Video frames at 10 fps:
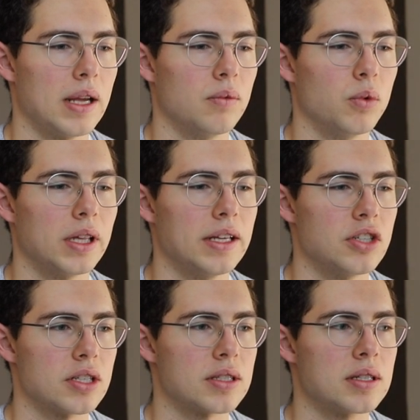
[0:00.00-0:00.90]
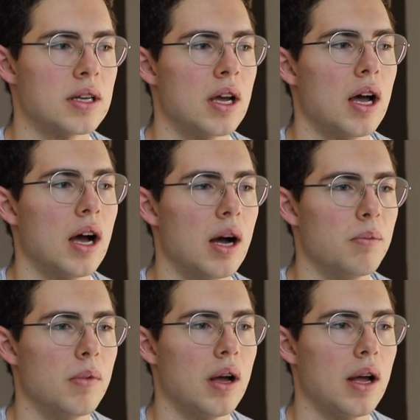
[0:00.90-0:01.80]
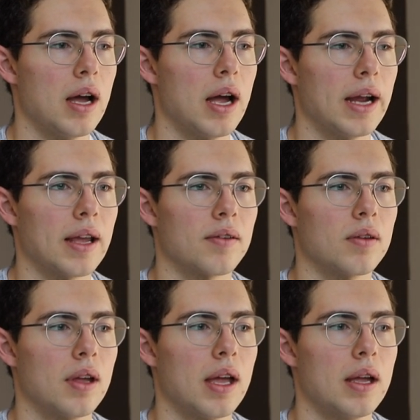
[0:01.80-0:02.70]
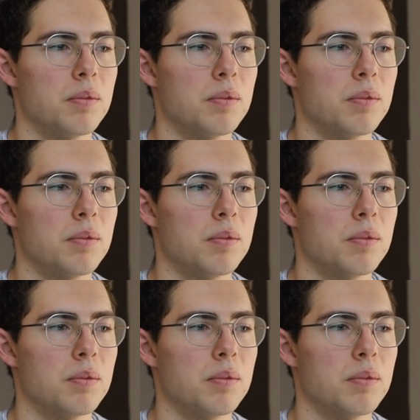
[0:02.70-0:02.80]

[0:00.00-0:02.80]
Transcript: it really just, I guess,